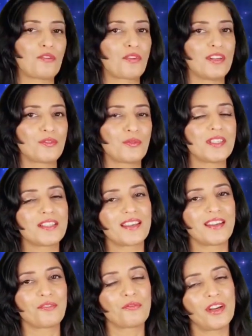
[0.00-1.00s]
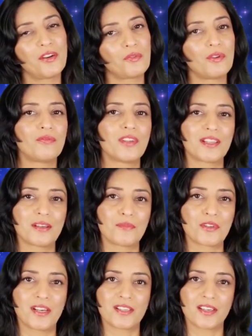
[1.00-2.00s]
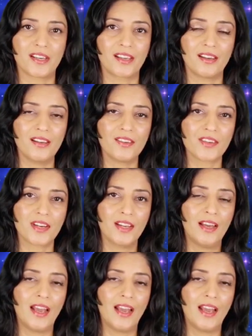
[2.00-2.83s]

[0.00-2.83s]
Friends, once again a very warm welcome to Acharya Ganesh,